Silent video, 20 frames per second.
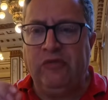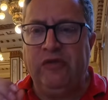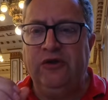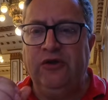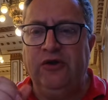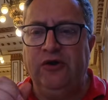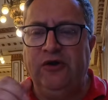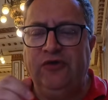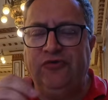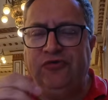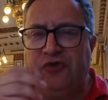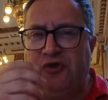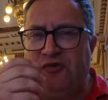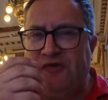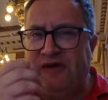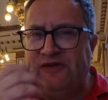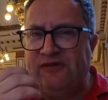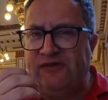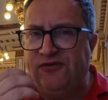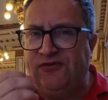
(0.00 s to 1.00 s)
You know, it's got
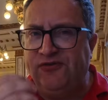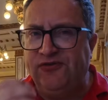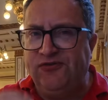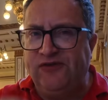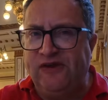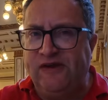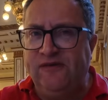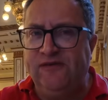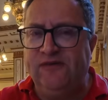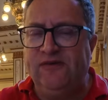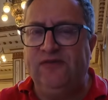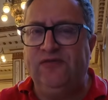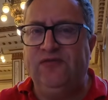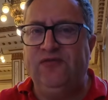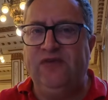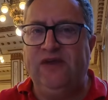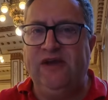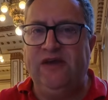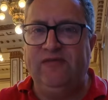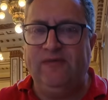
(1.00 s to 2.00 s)
that distinctive
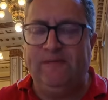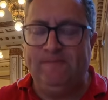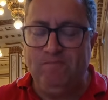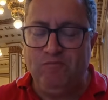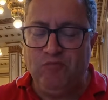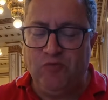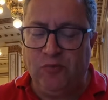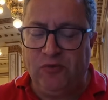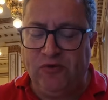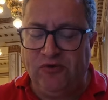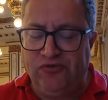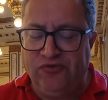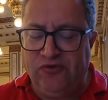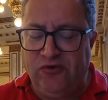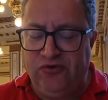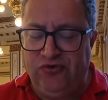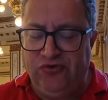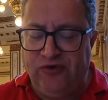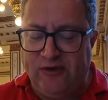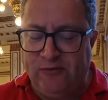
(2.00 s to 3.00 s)
flavour that we
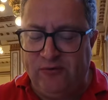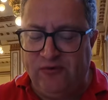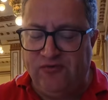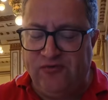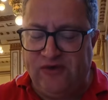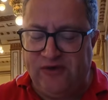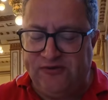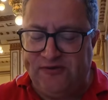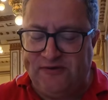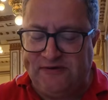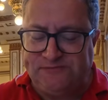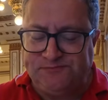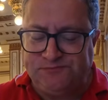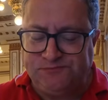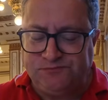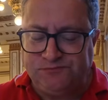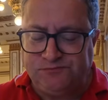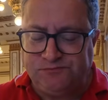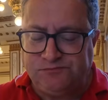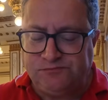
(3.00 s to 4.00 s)
associate with feta.
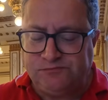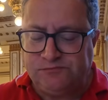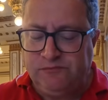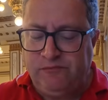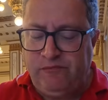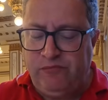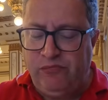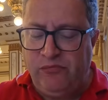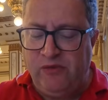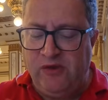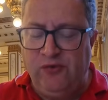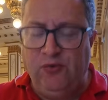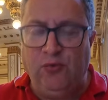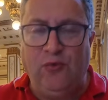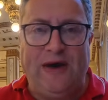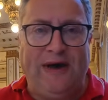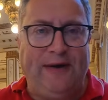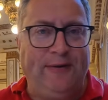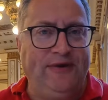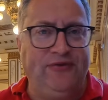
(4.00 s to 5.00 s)
And
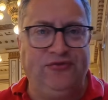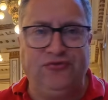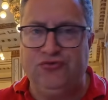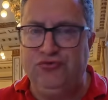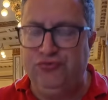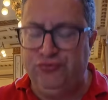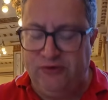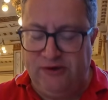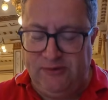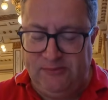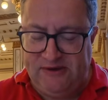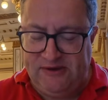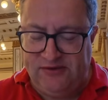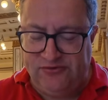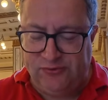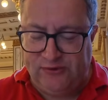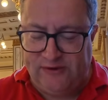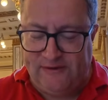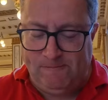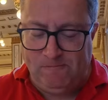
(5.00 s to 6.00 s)
wow, it's creamy
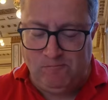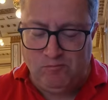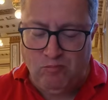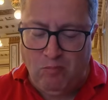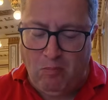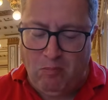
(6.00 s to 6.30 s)
as well.